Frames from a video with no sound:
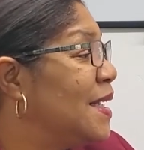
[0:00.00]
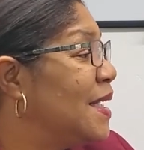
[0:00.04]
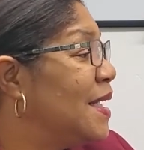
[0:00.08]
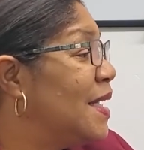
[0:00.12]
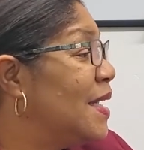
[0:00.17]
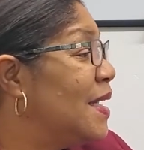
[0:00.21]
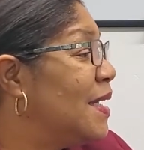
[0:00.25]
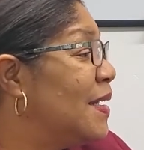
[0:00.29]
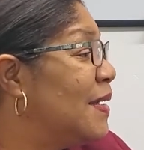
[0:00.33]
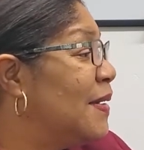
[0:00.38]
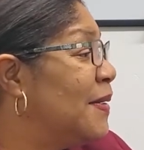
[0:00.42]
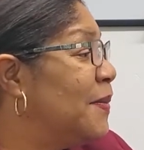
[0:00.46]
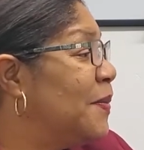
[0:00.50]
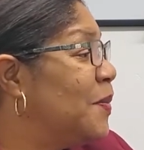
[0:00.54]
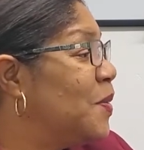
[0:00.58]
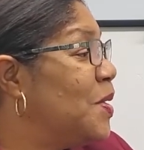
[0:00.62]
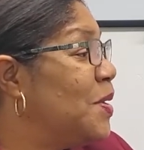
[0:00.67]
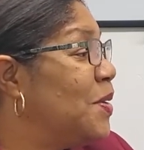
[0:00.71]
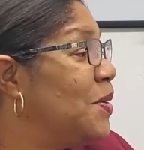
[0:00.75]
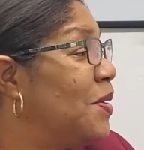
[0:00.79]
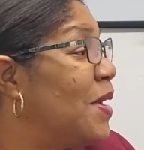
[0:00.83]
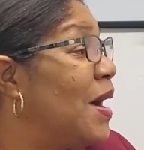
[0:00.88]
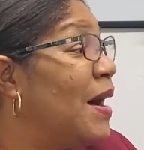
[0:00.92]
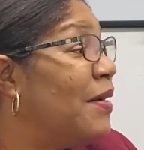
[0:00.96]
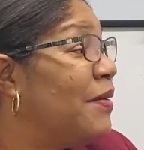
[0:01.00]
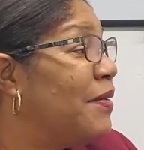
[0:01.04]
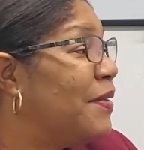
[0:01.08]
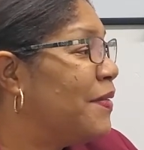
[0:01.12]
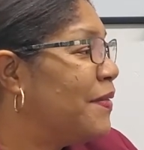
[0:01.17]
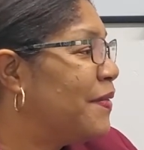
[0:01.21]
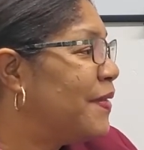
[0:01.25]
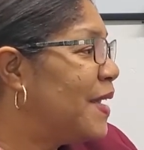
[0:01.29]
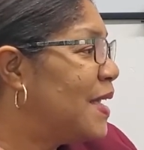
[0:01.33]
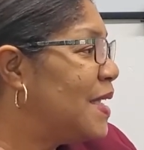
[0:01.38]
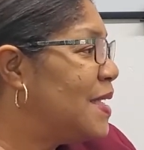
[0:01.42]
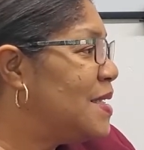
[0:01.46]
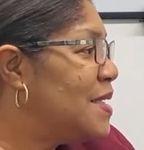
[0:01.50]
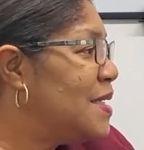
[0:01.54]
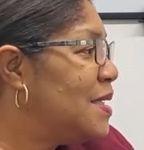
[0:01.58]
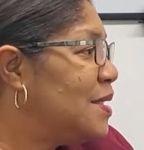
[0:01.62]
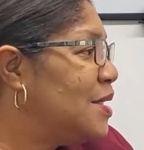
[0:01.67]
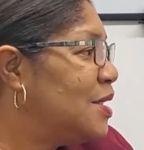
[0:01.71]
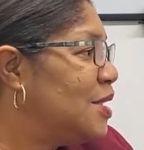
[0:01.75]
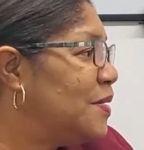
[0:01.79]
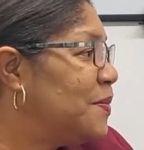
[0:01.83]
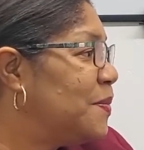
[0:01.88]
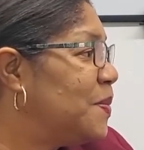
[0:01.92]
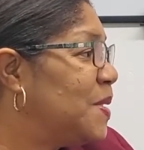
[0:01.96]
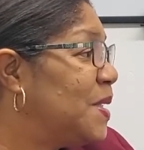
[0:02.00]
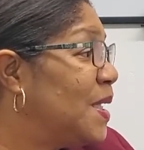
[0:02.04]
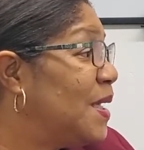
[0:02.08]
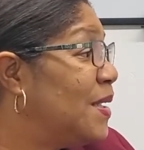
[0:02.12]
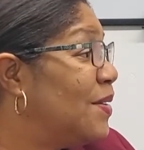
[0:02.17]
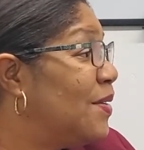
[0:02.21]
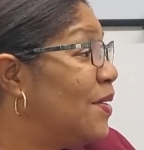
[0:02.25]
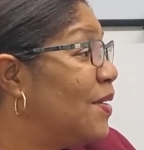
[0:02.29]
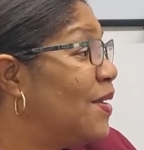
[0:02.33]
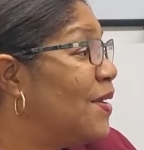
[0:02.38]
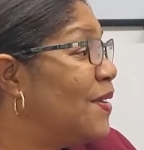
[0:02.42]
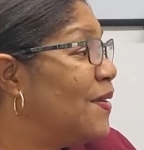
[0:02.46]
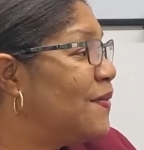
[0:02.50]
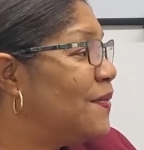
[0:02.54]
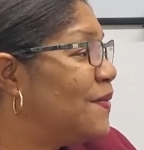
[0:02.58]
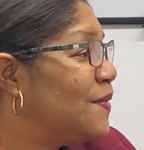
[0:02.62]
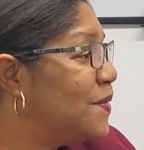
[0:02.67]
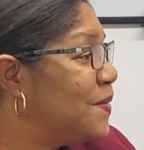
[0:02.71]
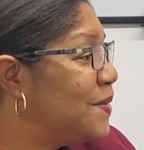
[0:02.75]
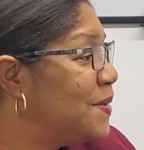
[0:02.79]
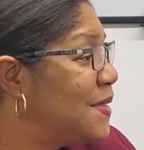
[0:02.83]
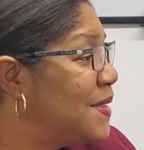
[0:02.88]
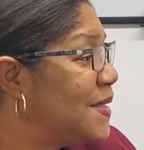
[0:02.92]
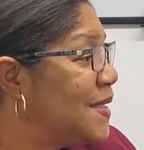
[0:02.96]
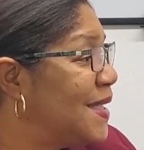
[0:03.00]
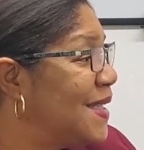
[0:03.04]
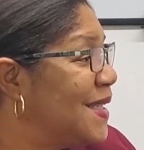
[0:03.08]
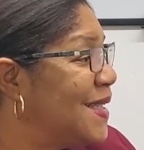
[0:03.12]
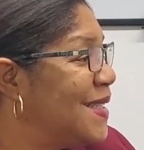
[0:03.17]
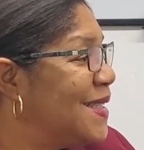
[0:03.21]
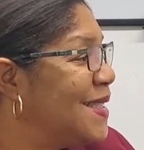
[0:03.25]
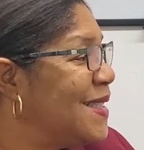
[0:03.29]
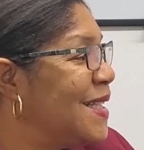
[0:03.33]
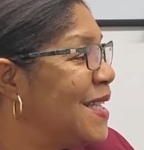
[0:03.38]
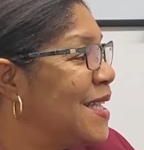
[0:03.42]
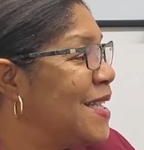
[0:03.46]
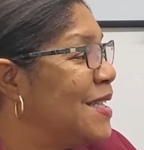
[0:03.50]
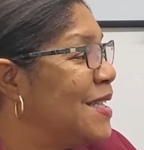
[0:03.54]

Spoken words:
RFID chips and all of those things.